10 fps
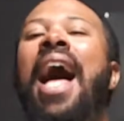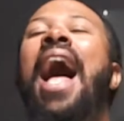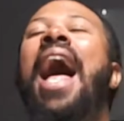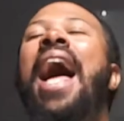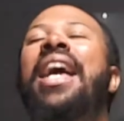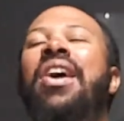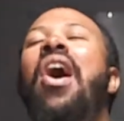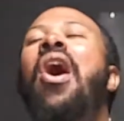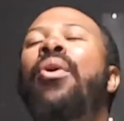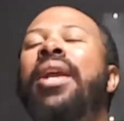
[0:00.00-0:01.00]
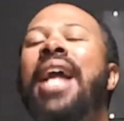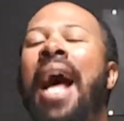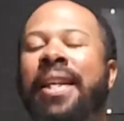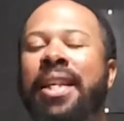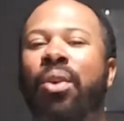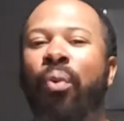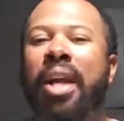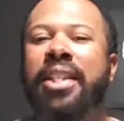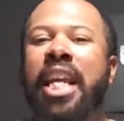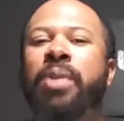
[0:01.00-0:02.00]
I called it. I said the
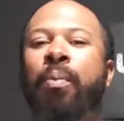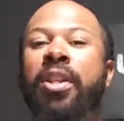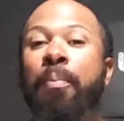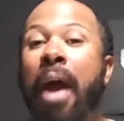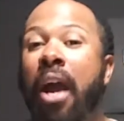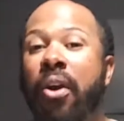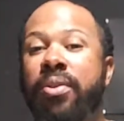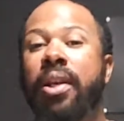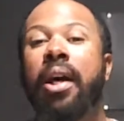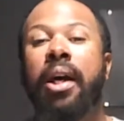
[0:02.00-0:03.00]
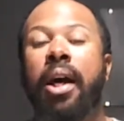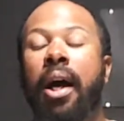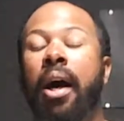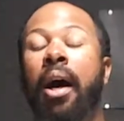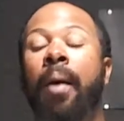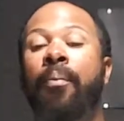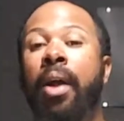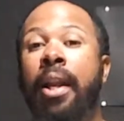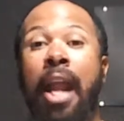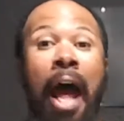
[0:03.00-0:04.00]
Redskins will beat the Packers. Now,
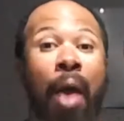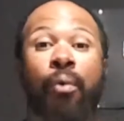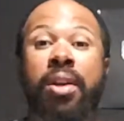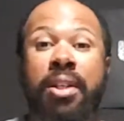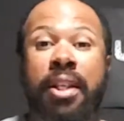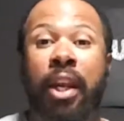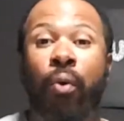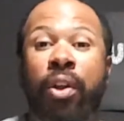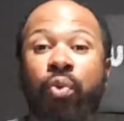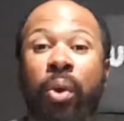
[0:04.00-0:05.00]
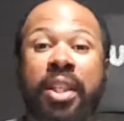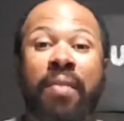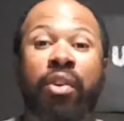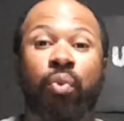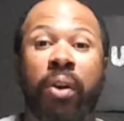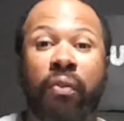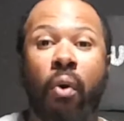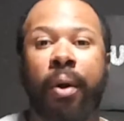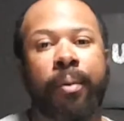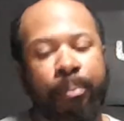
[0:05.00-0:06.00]
I originally said they would win
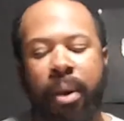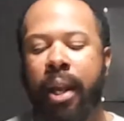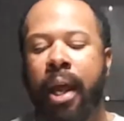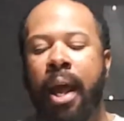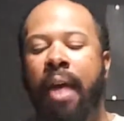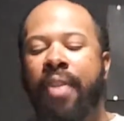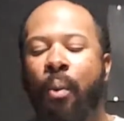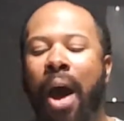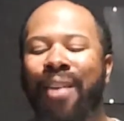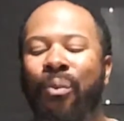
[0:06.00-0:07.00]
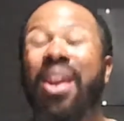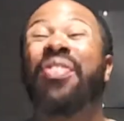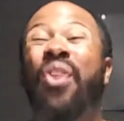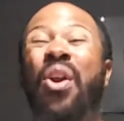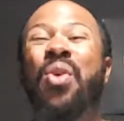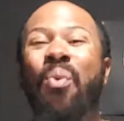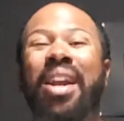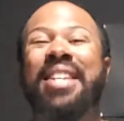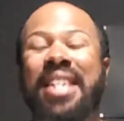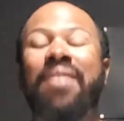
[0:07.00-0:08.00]
27-24, but they wound up winning
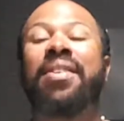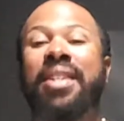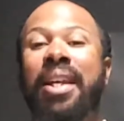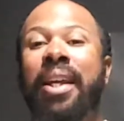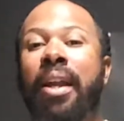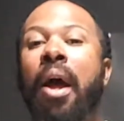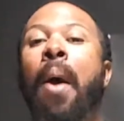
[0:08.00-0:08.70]
31-17.